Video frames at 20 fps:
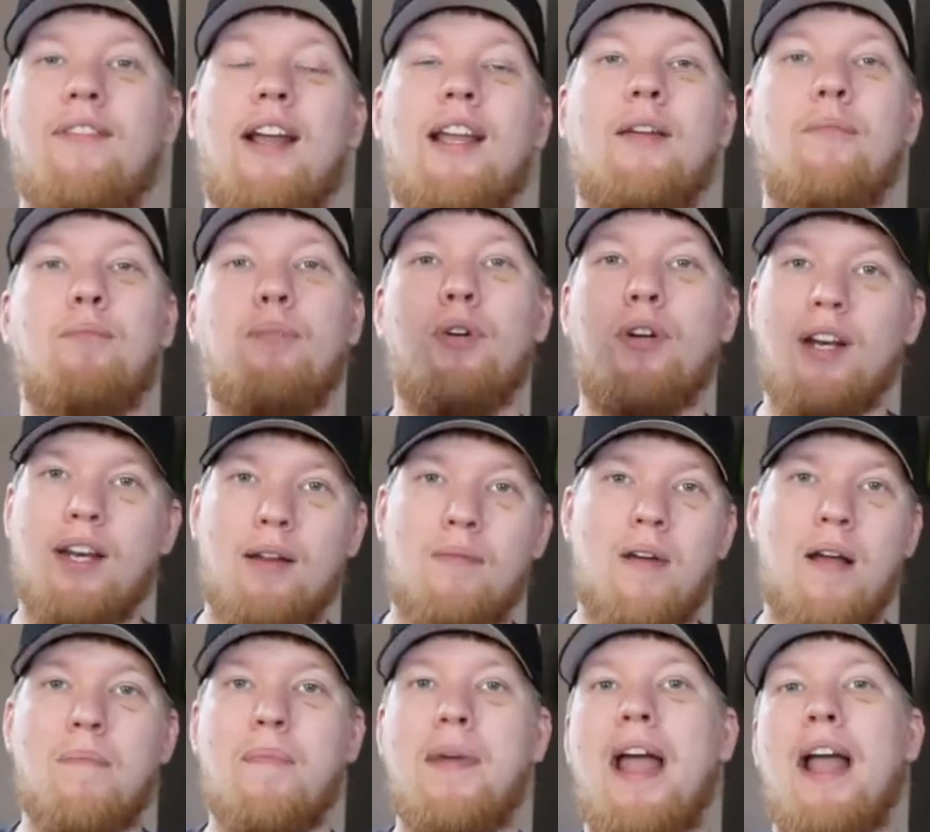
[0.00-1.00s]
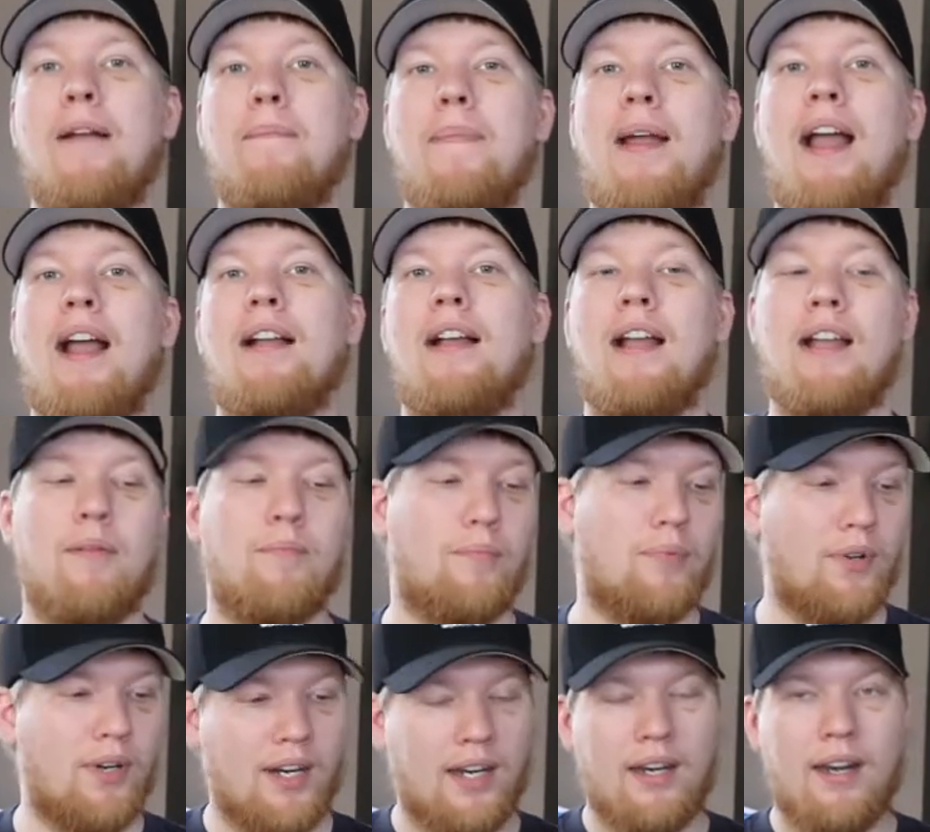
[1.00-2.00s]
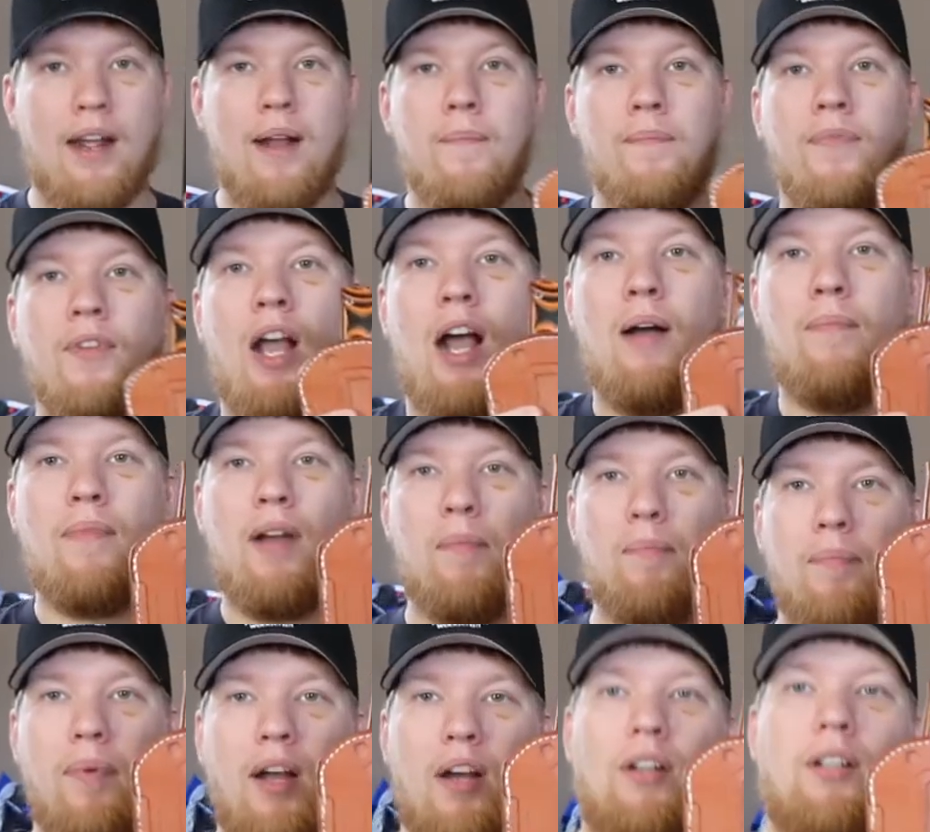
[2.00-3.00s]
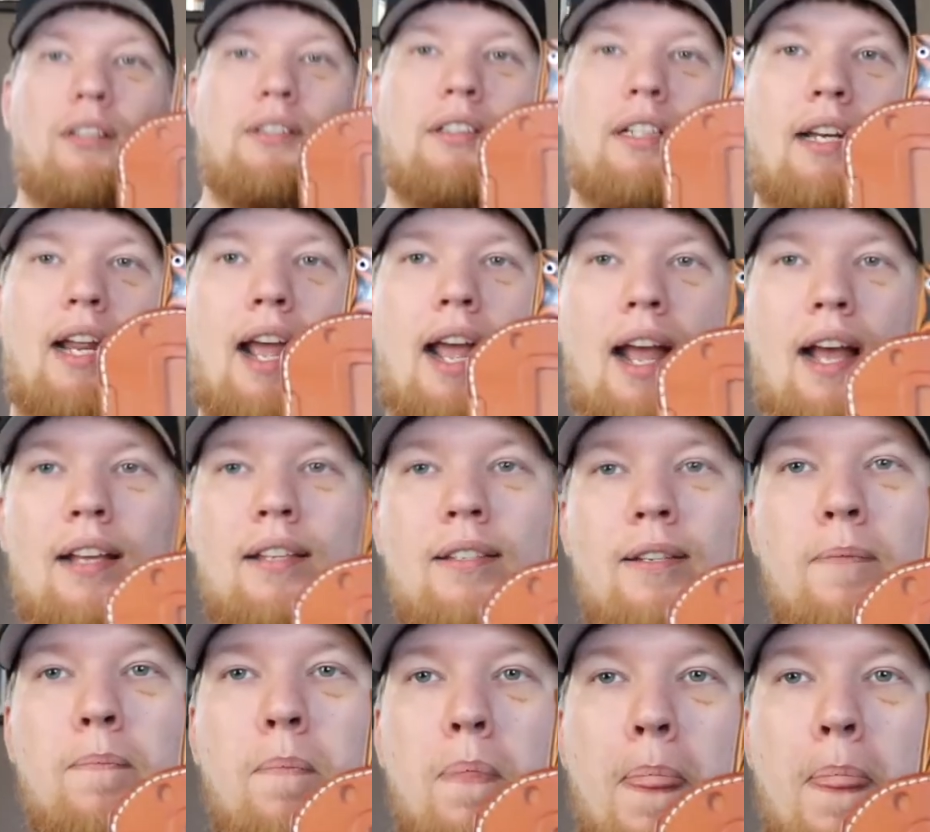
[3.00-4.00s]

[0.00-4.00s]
I can put it in my backpack. I can put it on my belt. It has